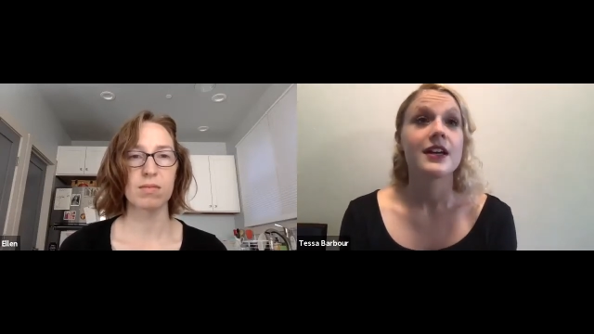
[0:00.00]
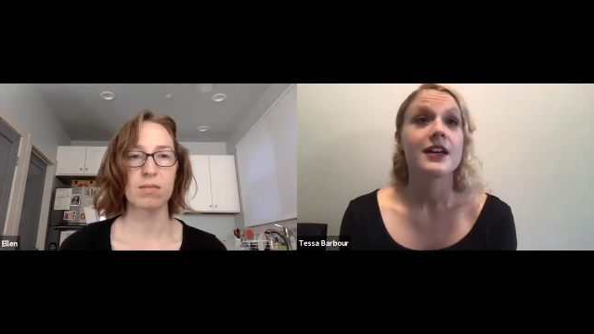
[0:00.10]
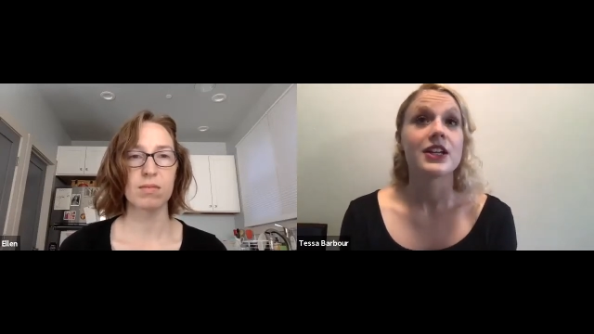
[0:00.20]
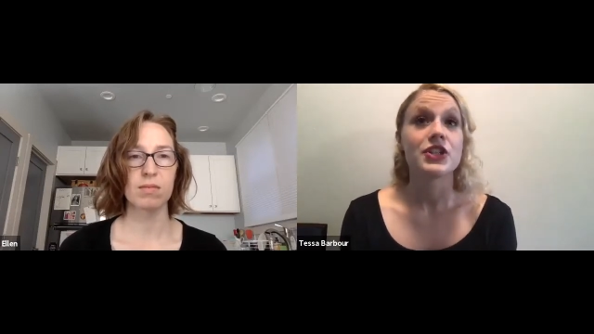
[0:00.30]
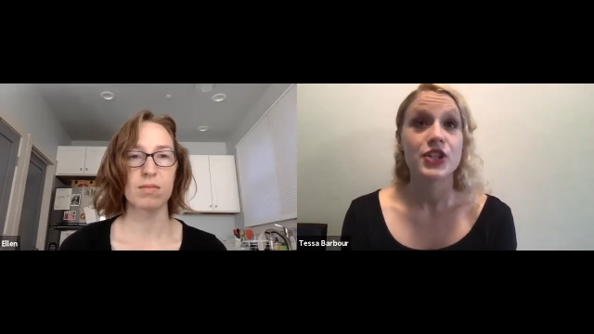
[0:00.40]

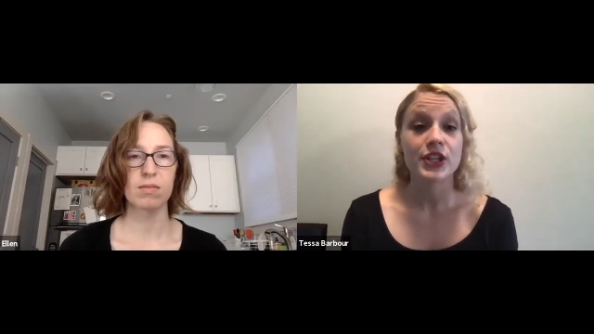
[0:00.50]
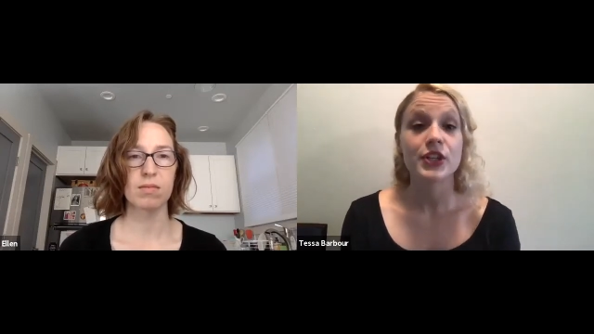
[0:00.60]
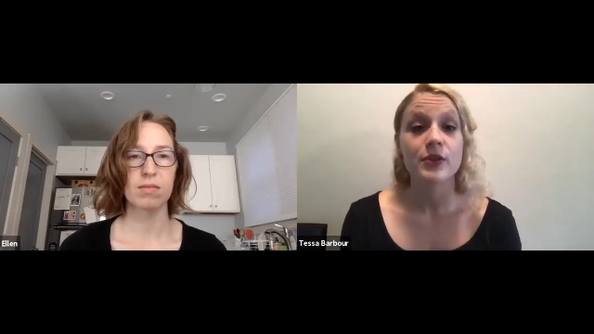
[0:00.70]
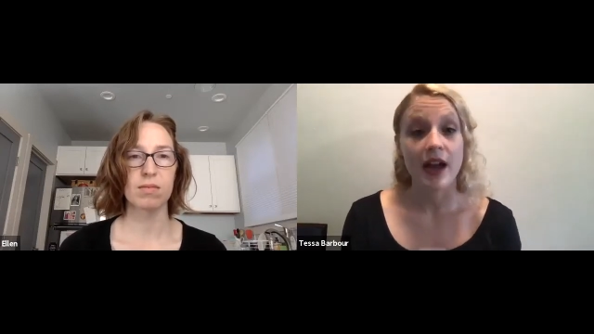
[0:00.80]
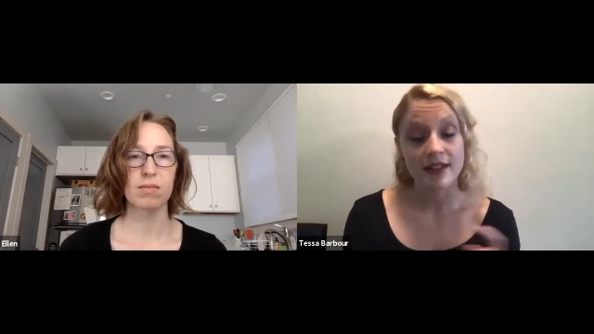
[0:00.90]

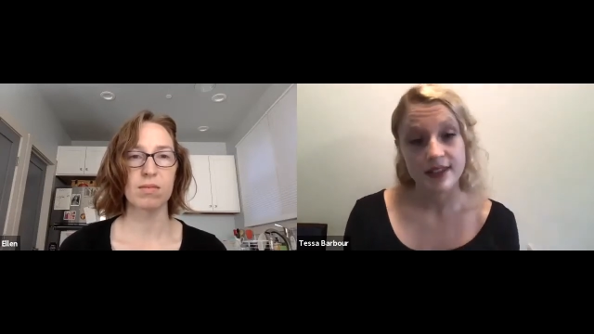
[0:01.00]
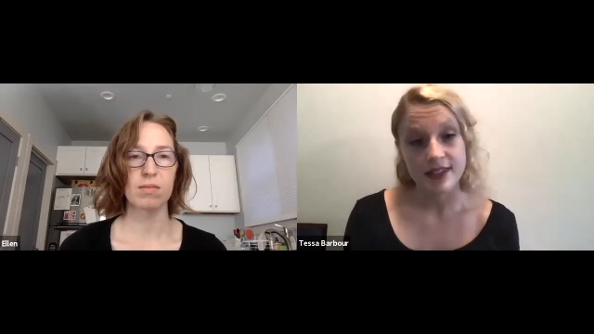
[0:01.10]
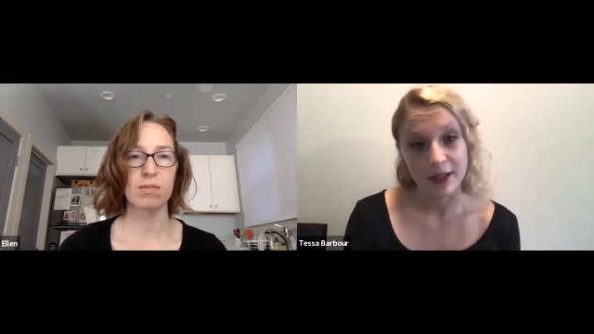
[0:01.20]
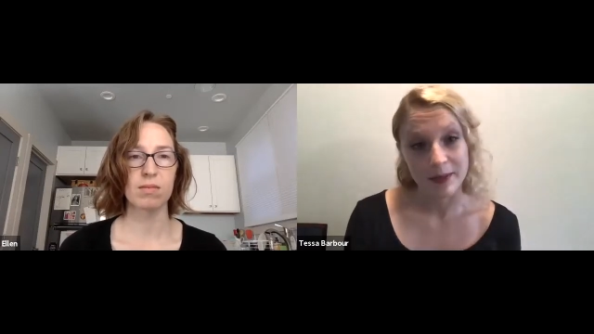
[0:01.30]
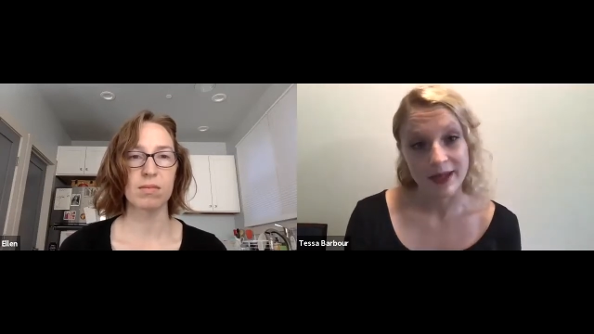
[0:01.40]
Speaker 1: continue that
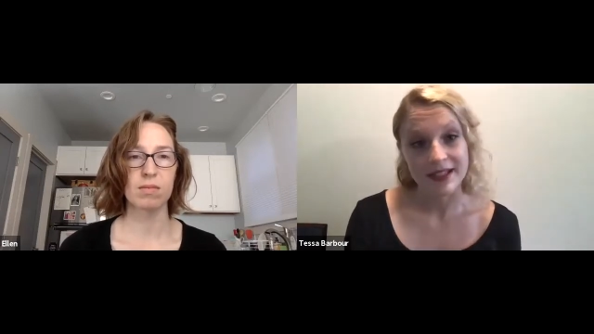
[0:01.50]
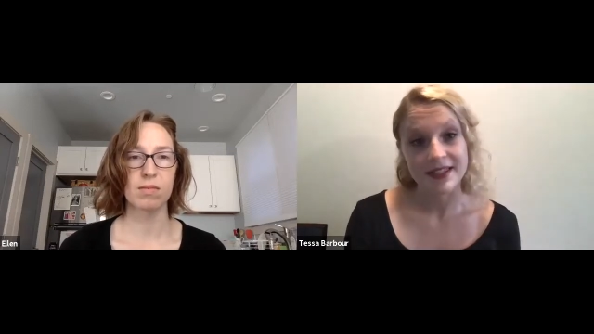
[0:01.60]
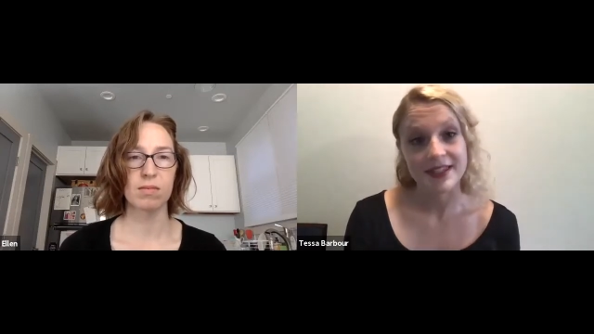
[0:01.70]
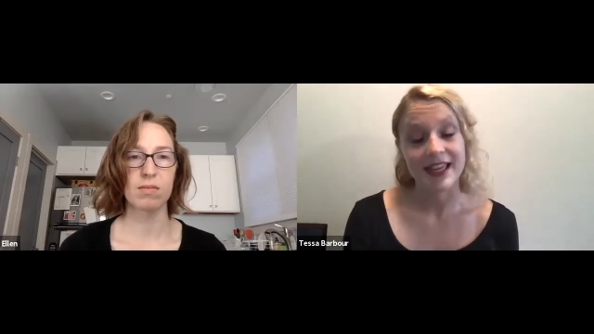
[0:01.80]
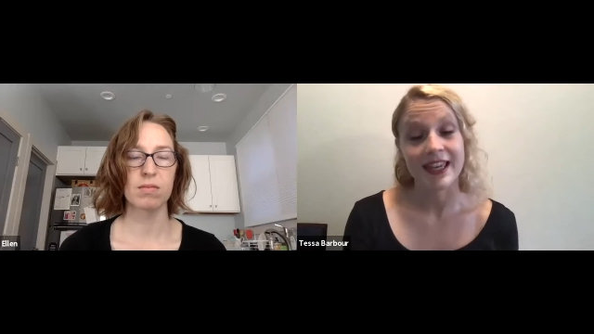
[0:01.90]

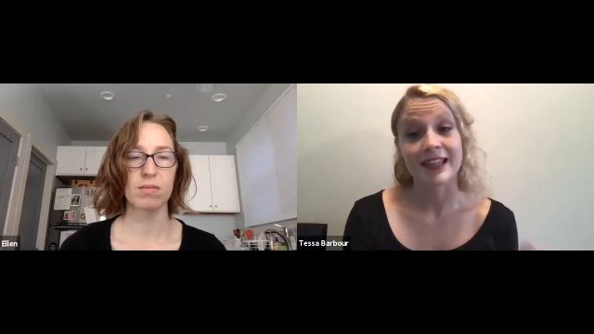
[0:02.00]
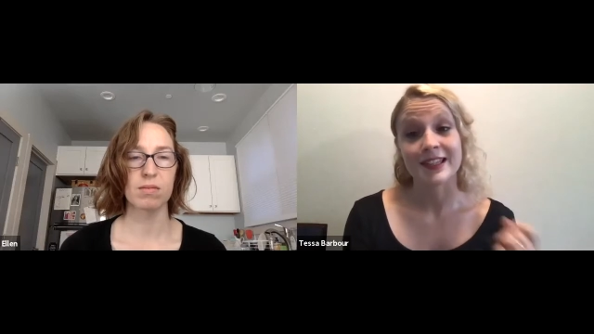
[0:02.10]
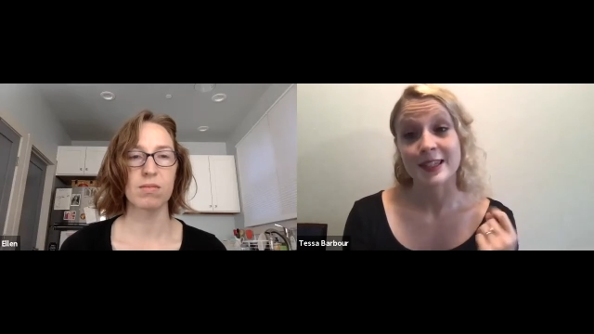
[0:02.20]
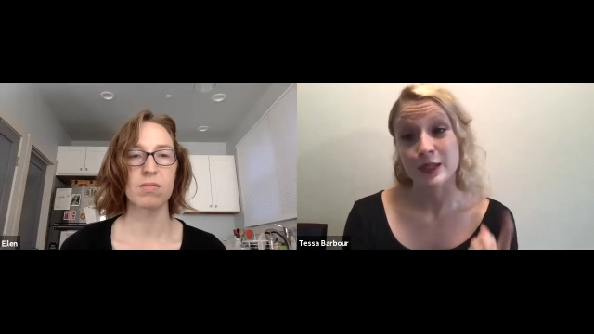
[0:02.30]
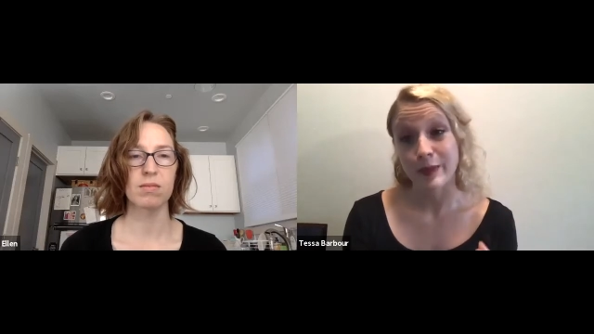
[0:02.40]
syllabus in
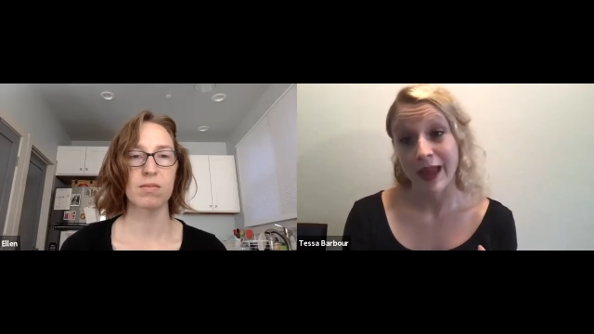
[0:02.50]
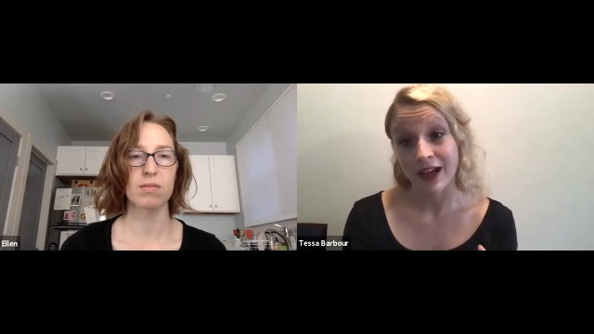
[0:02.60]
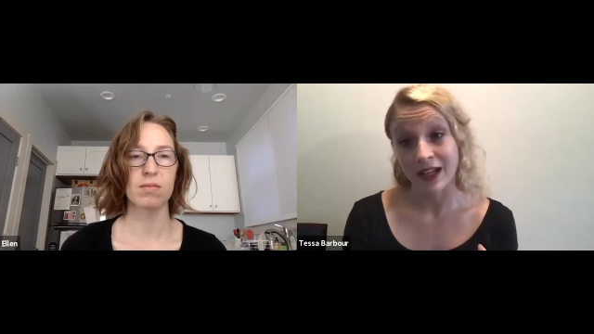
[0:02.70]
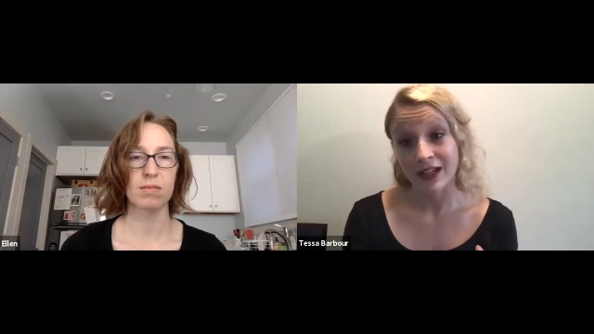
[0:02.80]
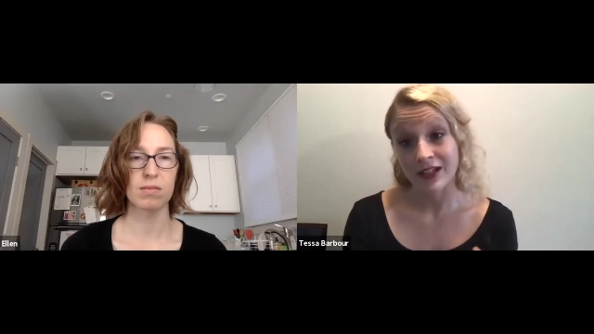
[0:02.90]

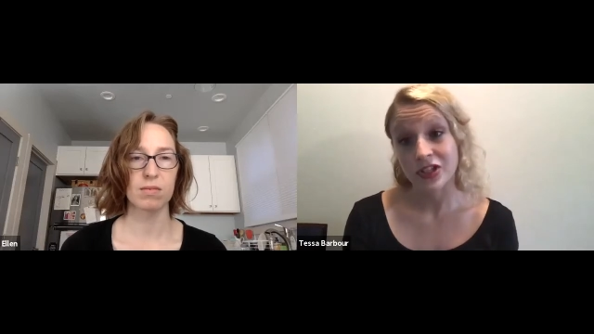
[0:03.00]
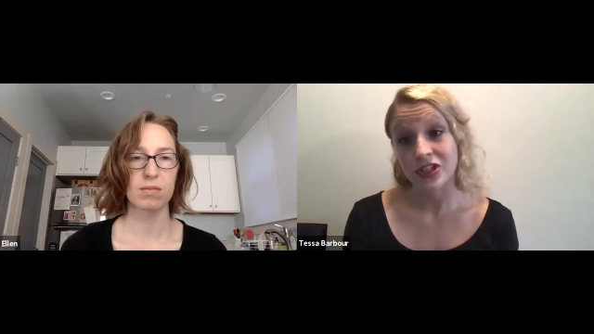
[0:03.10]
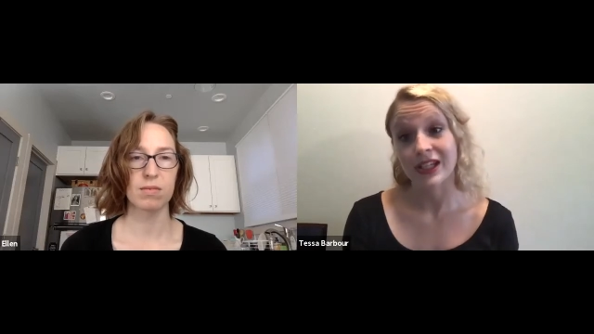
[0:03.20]
Spanish,